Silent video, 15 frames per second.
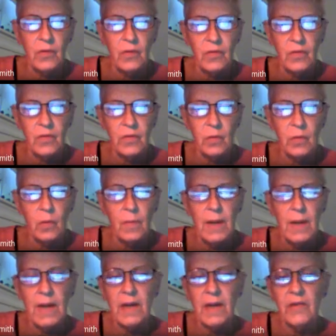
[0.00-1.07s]
of us who are
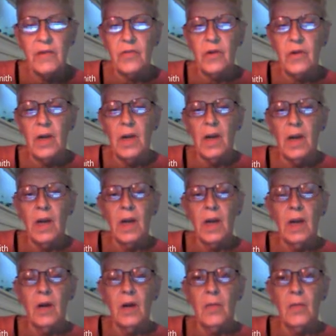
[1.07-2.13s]
my age,
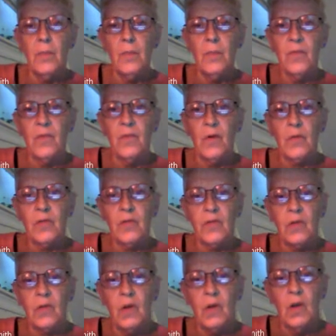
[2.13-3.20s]

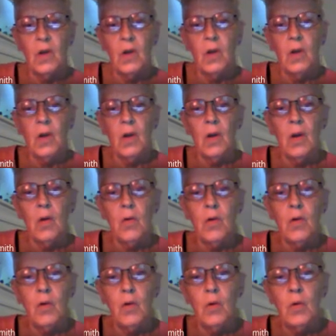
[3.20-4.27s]
folks
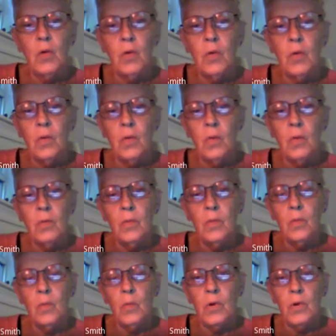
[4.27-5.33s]
who
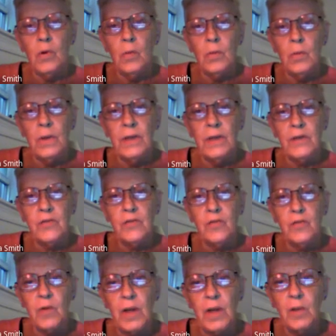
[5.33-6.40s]
were really
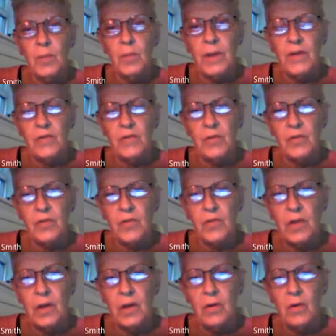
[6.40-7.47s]
trailblazers
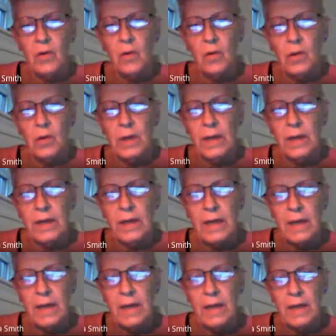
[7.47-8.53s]
in early
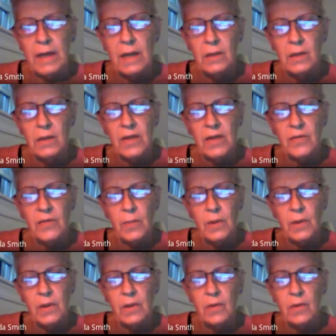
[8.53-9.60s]
gay,
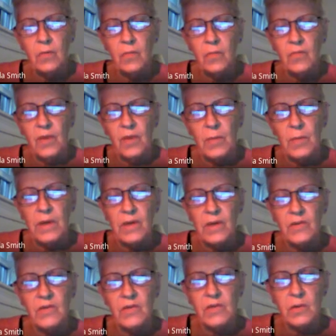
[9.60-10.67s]
lesbian,
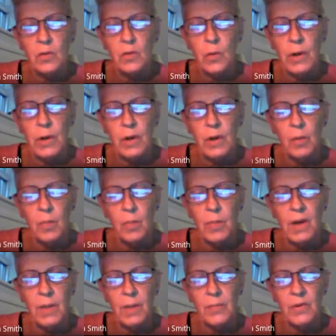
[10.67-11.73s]
feminist, queer,
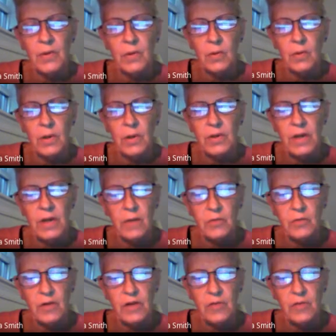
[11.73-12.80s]
popular, and now
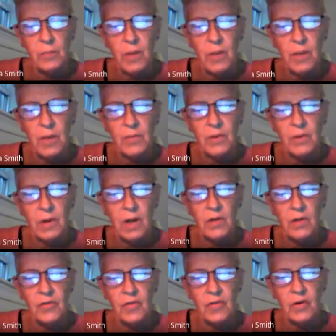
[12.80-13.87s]
trans popular
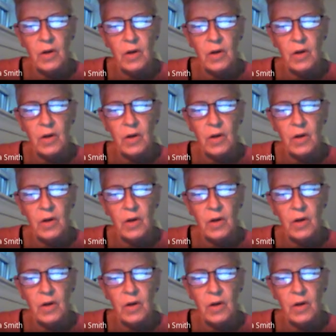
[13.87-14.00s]
culture,